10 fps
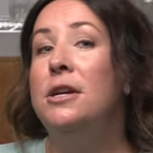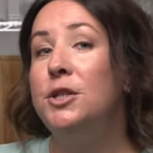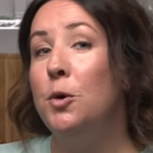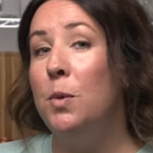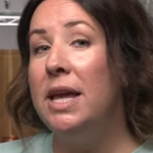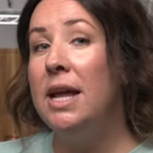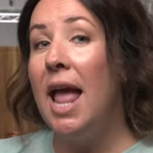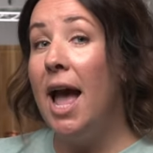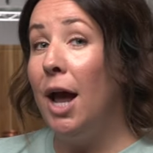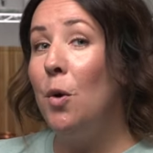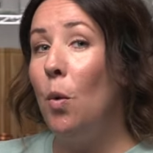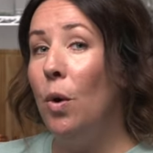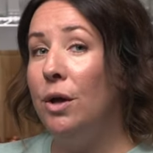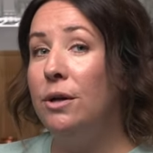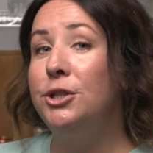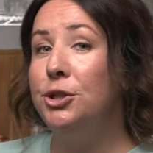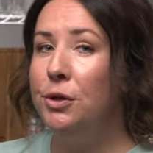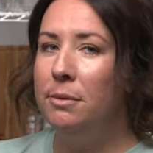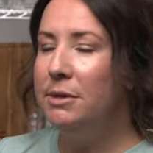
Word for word: so we can add oil to the